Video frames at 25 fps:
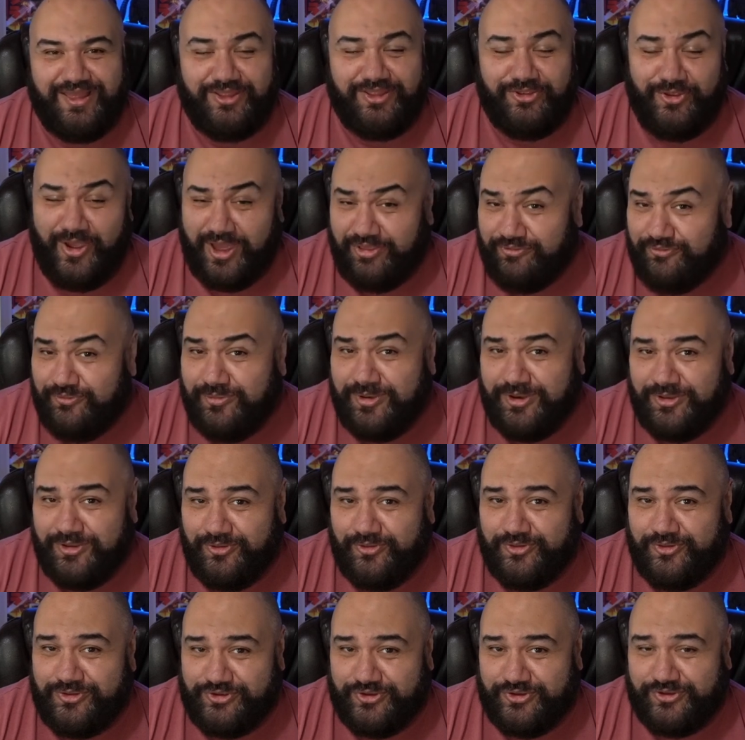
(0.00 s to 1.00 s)
You asked for me to
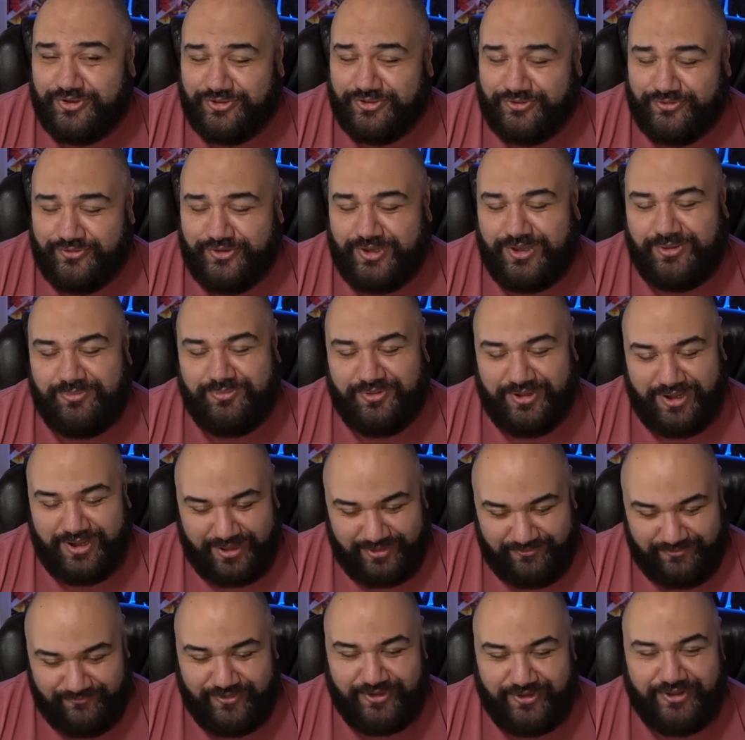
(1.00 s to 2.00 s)
do it during the stream, but
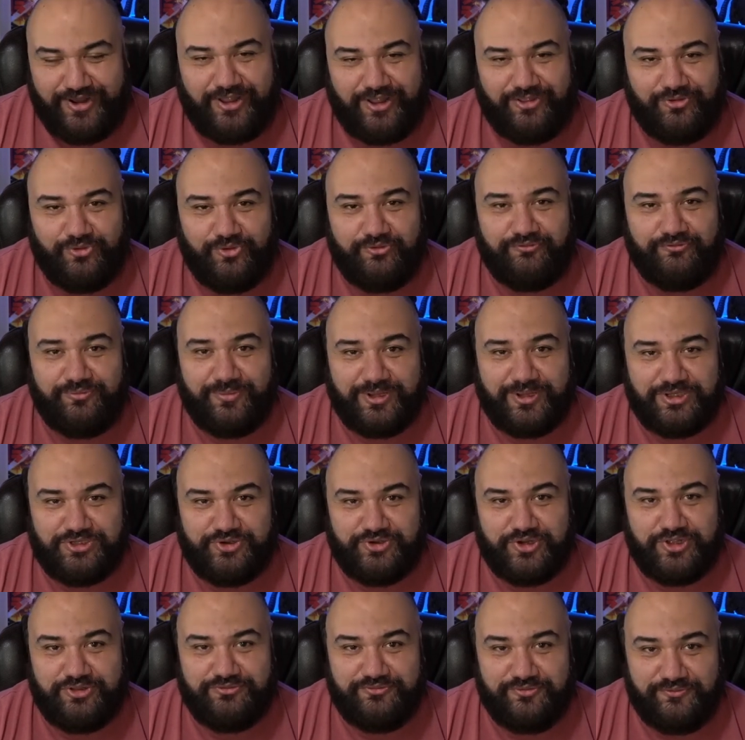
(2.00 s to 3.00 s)
I figured I'd do it for my
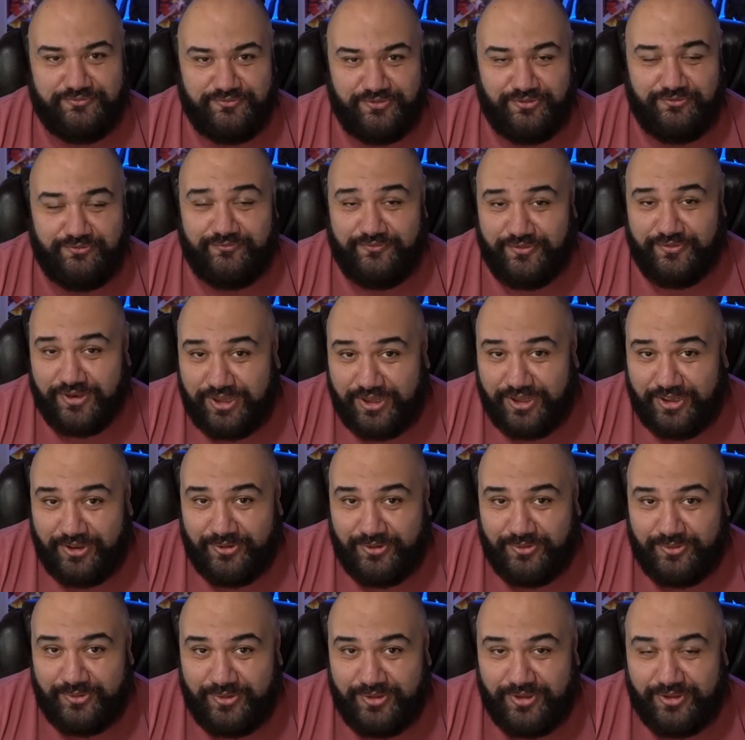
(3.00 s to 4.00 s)
trailer review
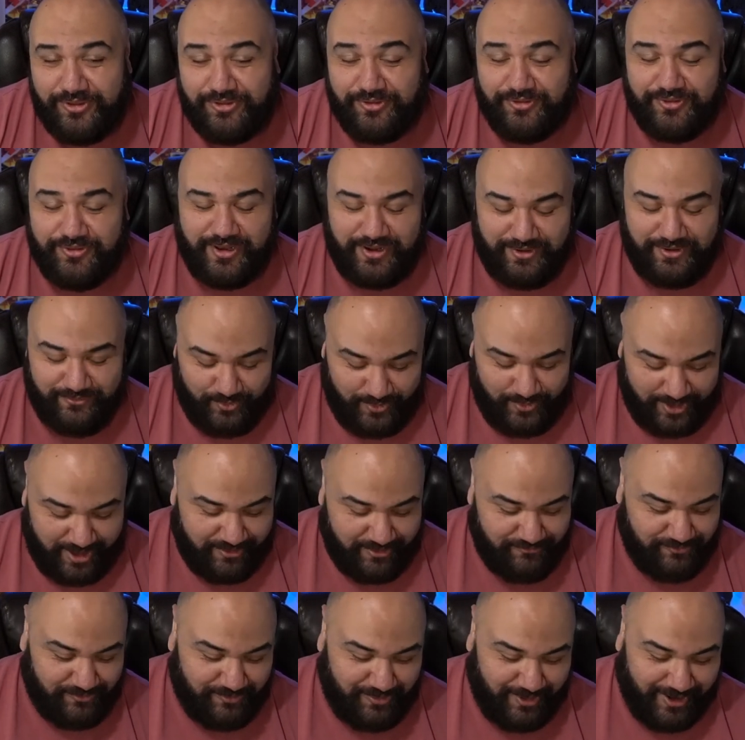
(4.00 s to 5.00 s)
video so that
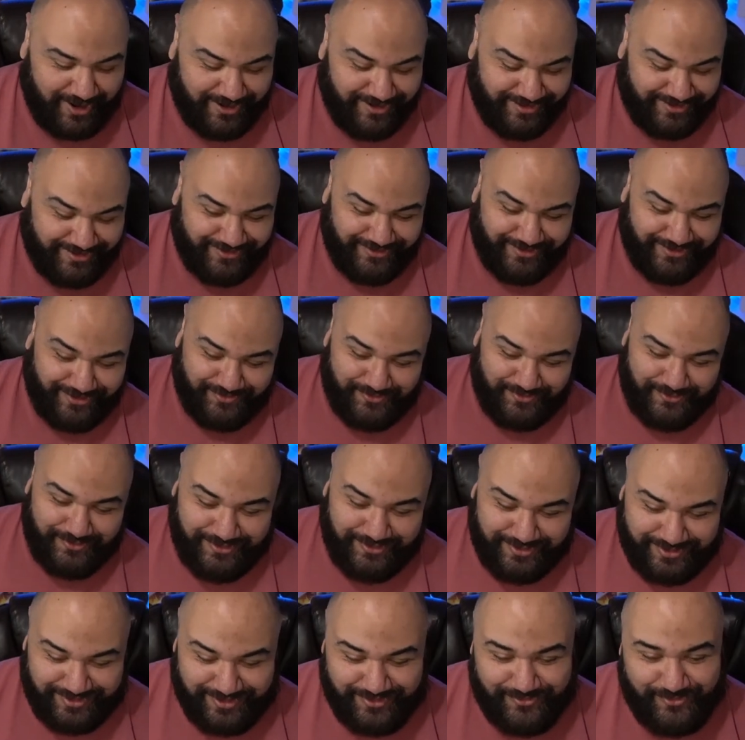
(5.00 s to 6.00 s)
everybody could
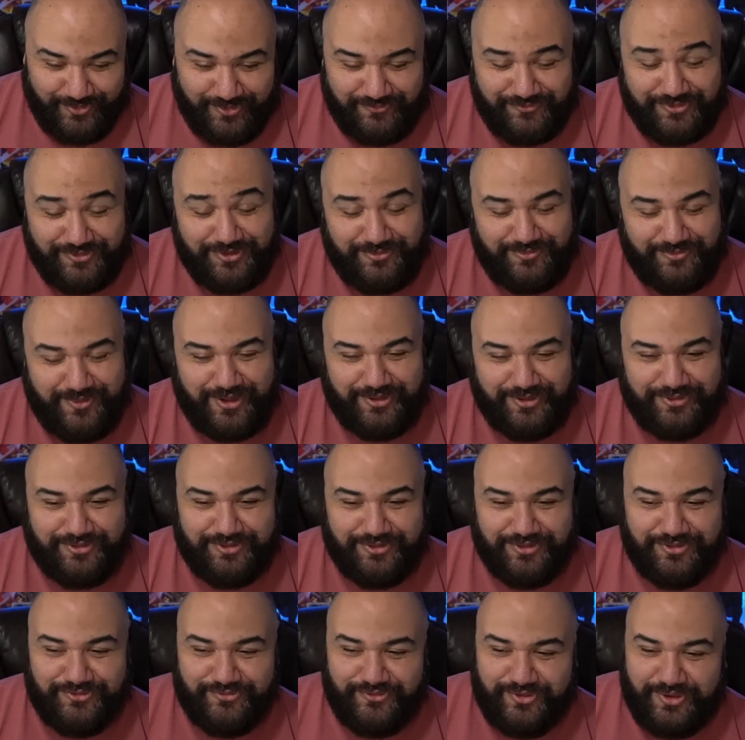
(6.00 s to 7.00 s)
experience it, whoever didn't make it to
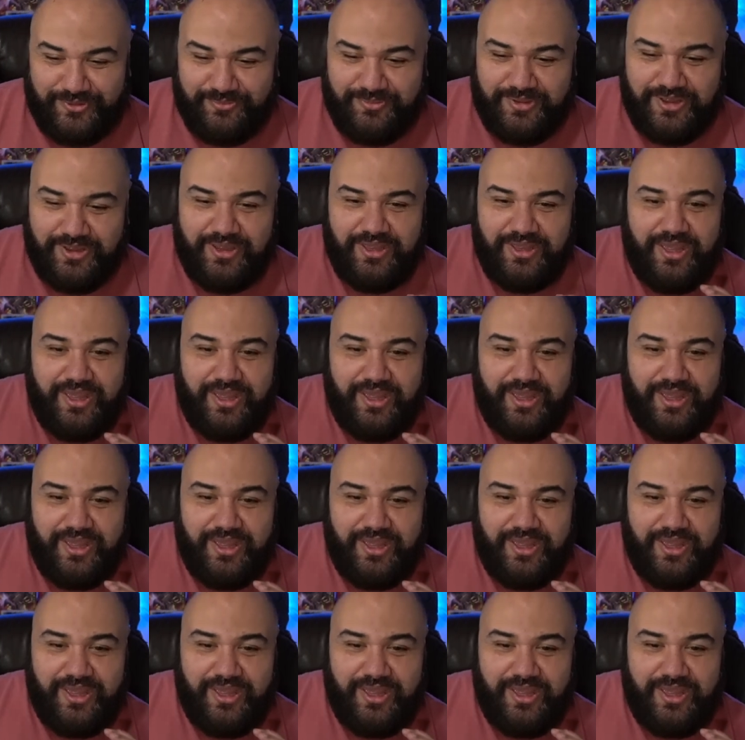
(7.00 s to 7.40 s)
the stream.